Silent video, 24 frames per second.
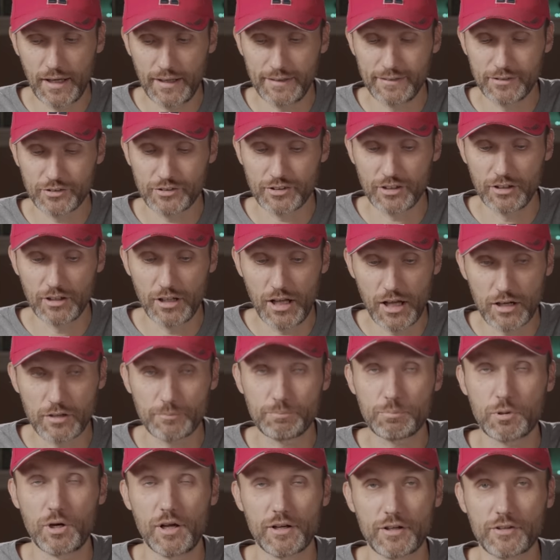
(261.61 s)
and there's a lot of
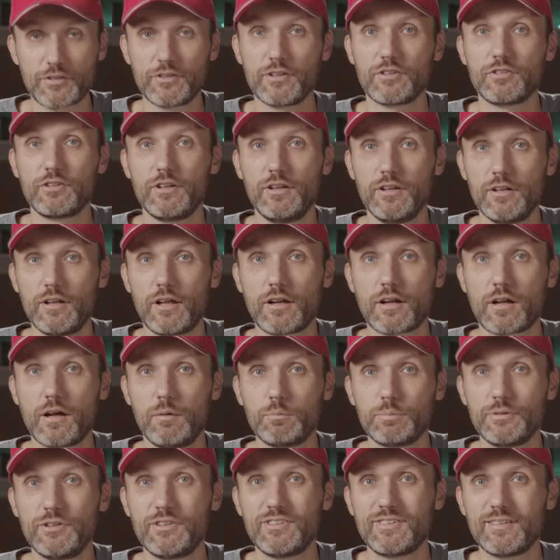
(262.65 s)
products, actually a lot of
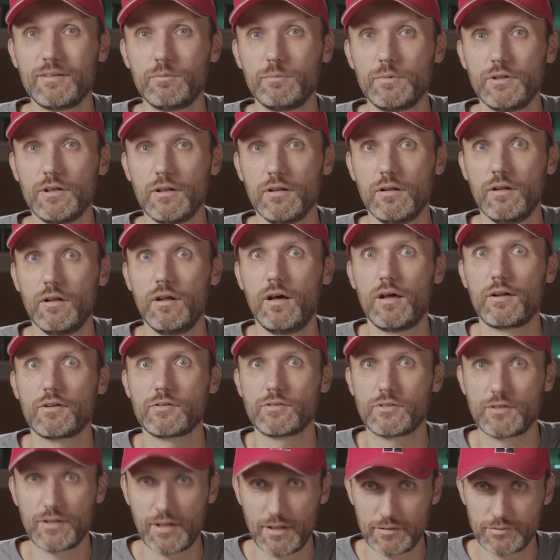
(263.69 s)
companies send me a lot of
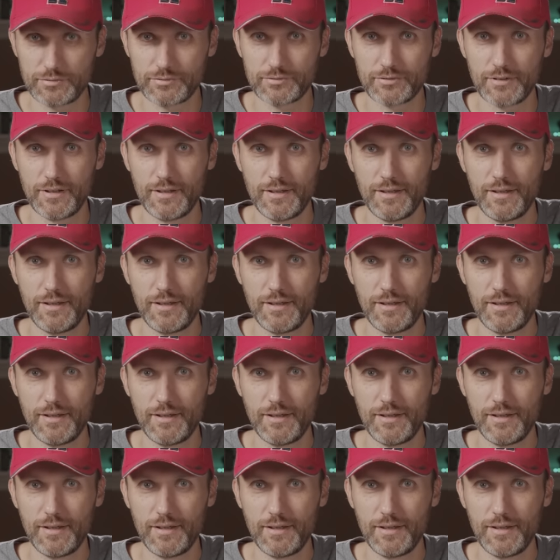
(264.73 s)
stuff.